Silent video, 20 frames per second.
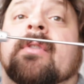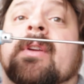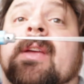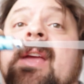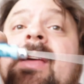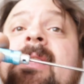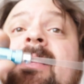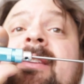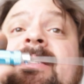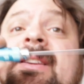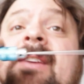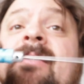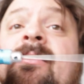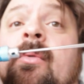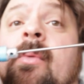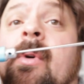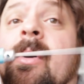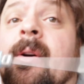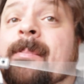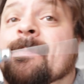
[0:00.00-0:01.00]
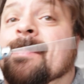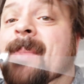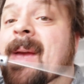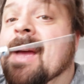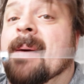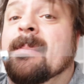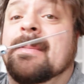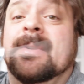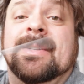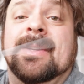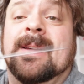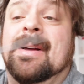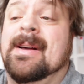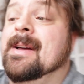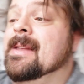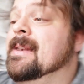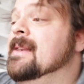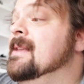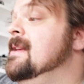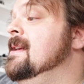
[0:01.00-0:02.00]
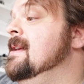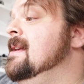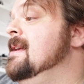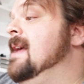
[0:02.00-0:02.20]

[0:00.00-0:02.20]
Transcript: You can get these everywhere: Amazon,